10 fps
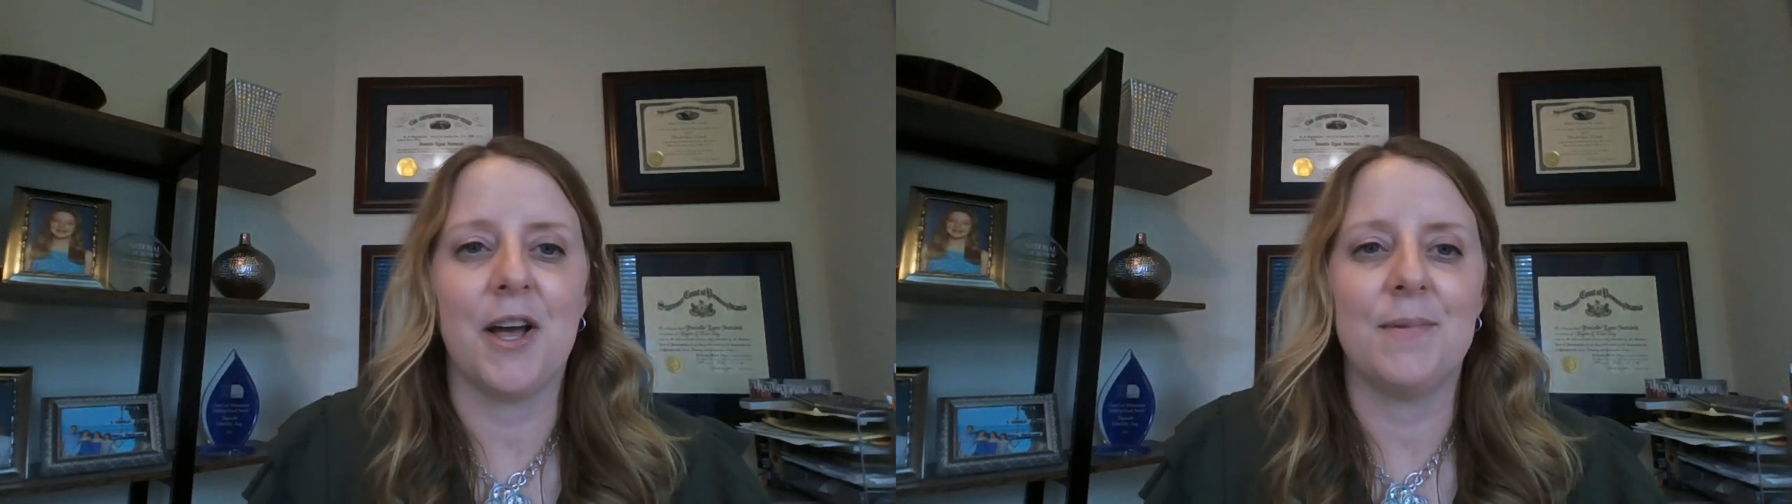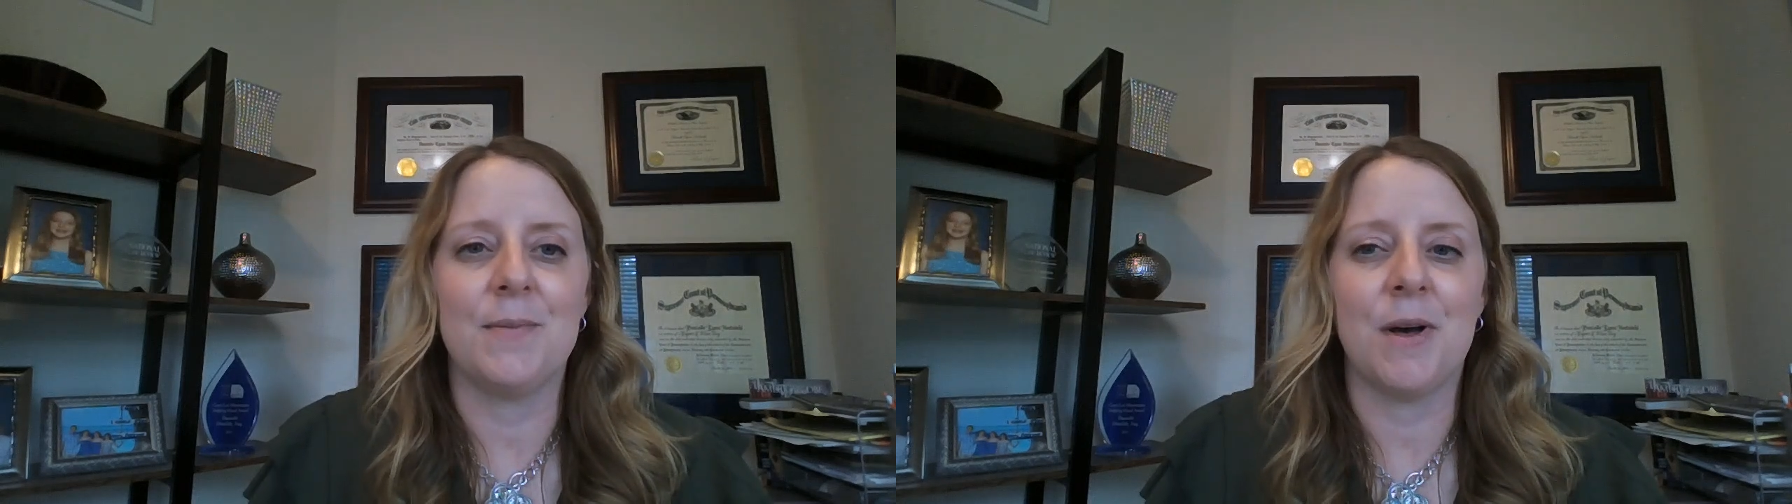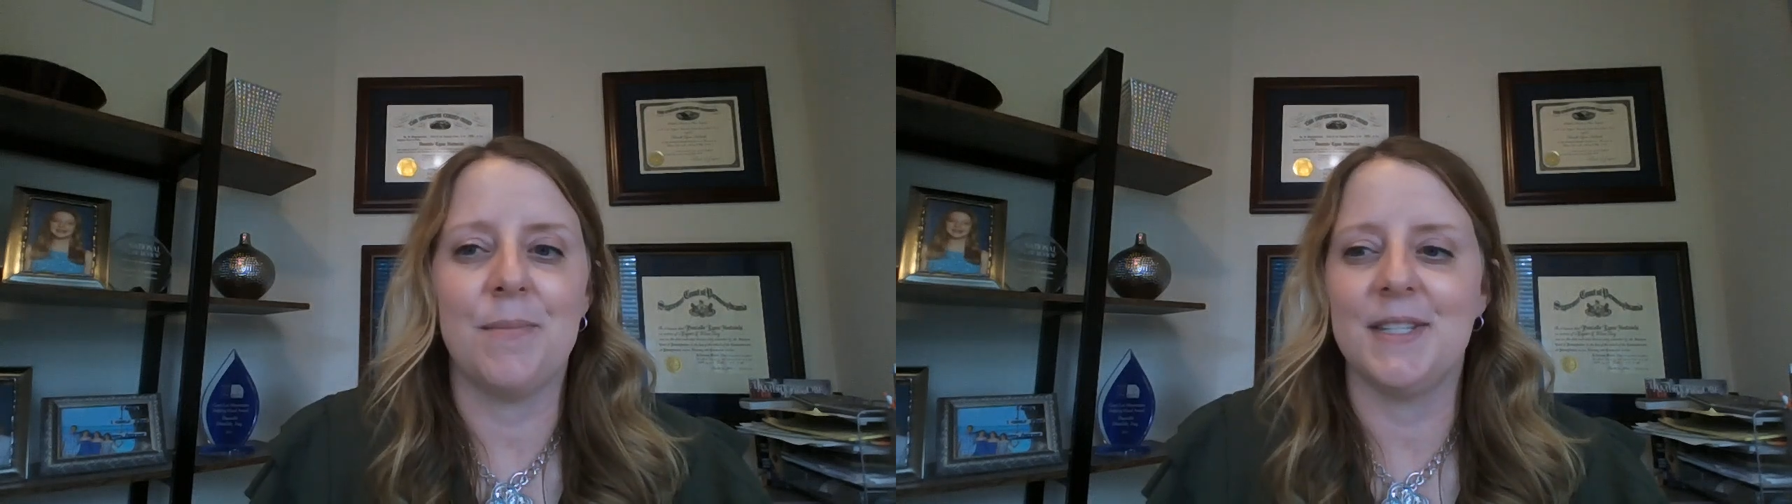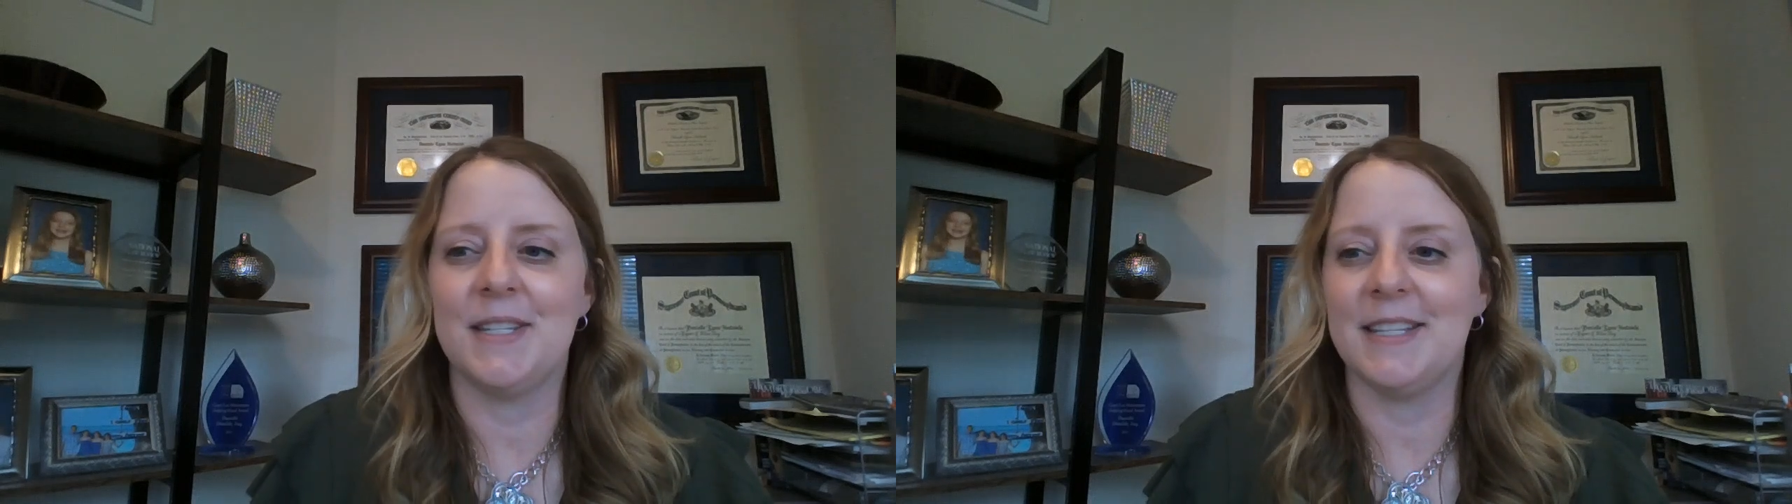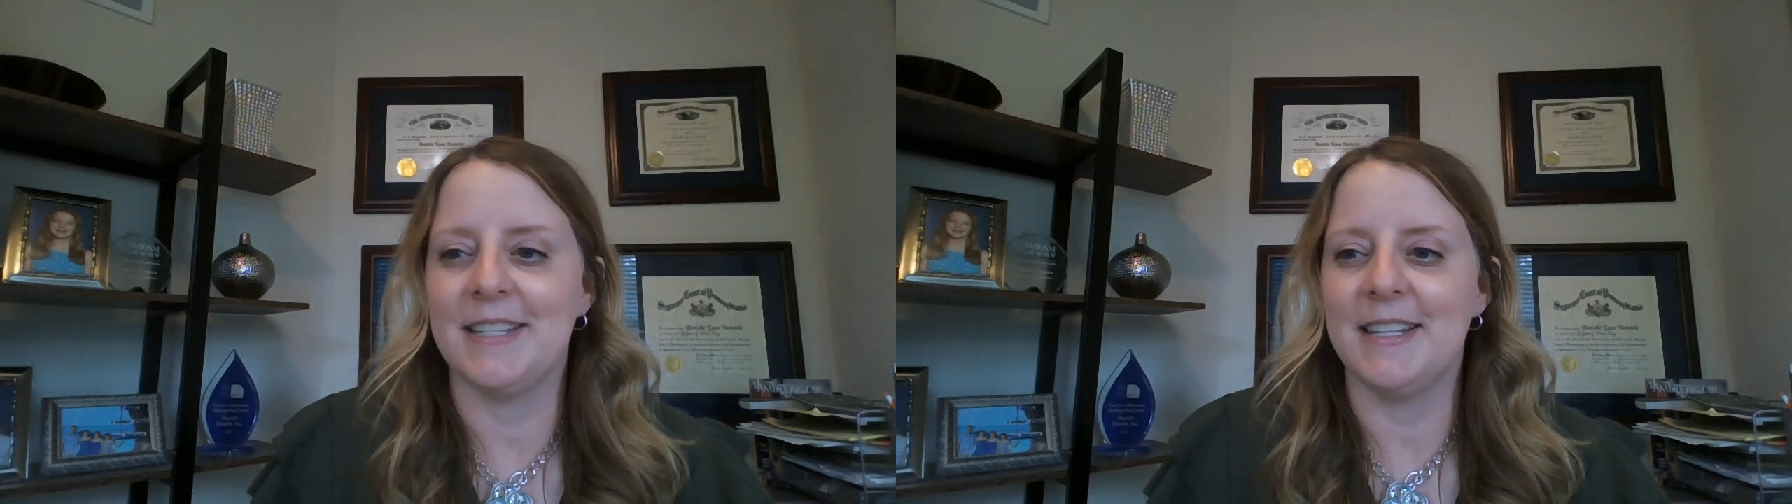help small
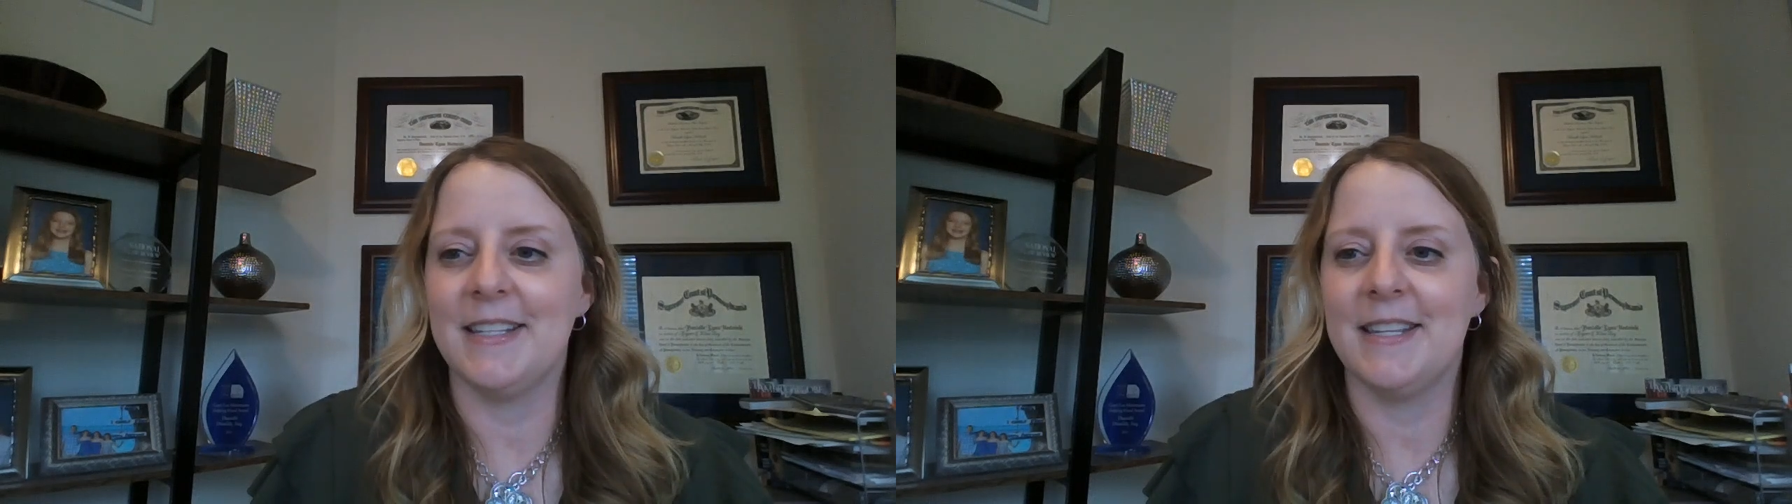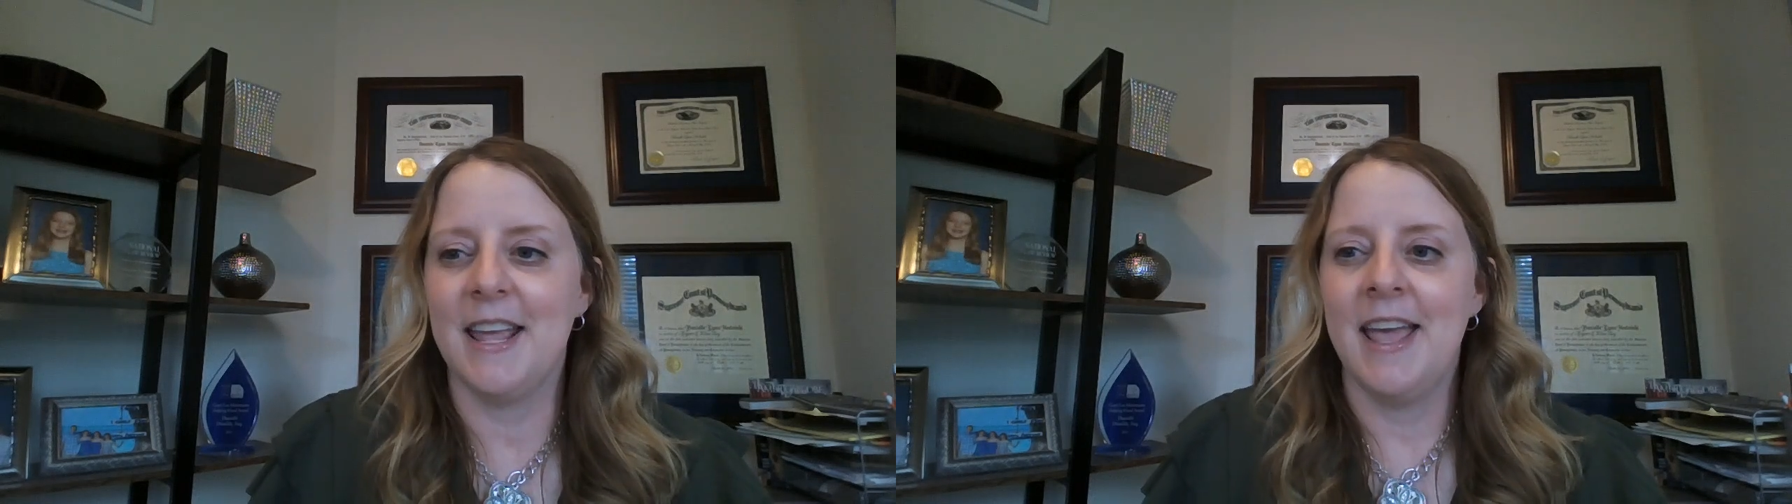businesses,